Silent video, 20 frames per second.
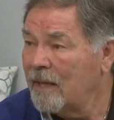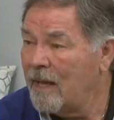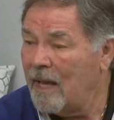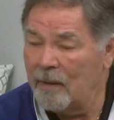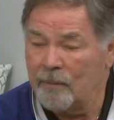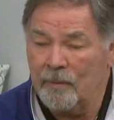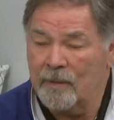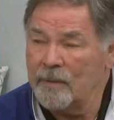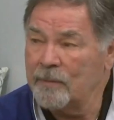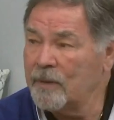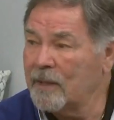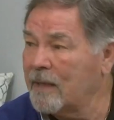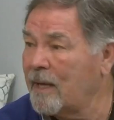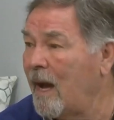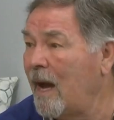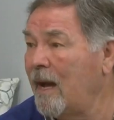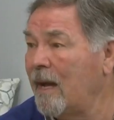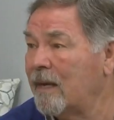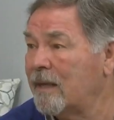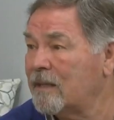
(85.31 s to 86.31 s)
And we were
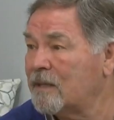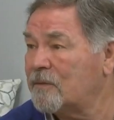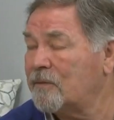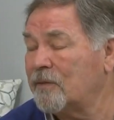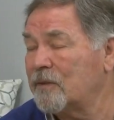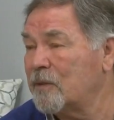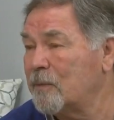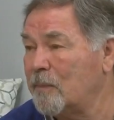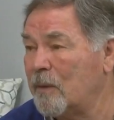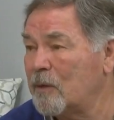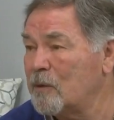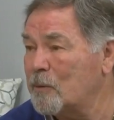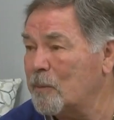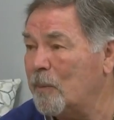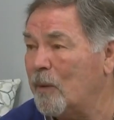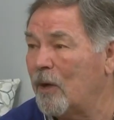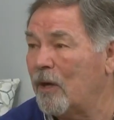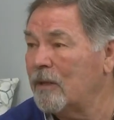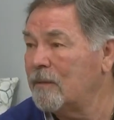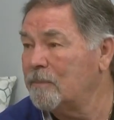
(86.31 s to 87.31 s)
guys for the most
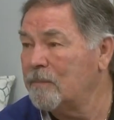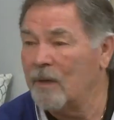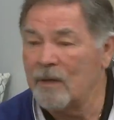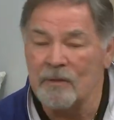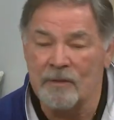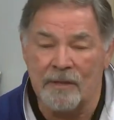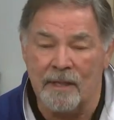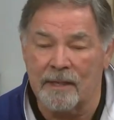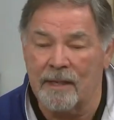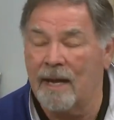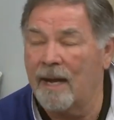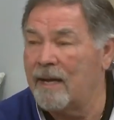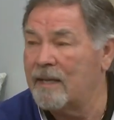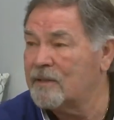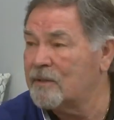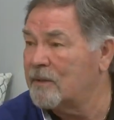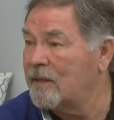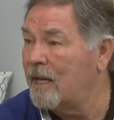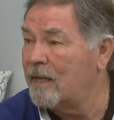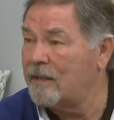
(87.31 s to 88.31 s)
part. Most of the
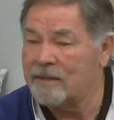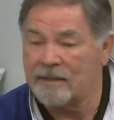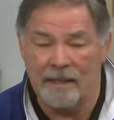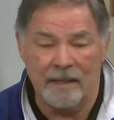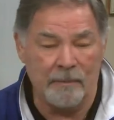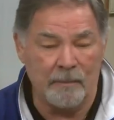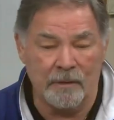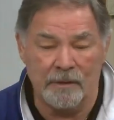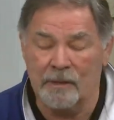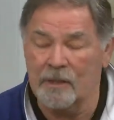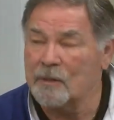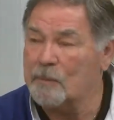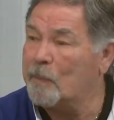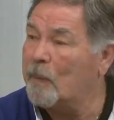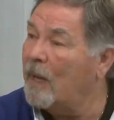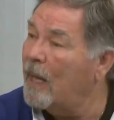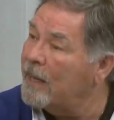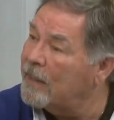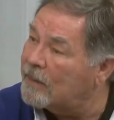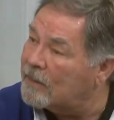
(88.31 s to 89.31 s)
guys on that team were just
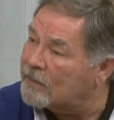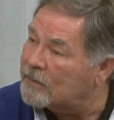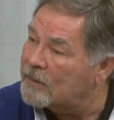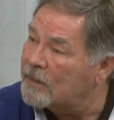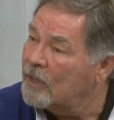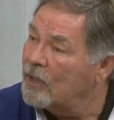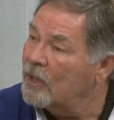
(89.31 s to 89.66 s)
players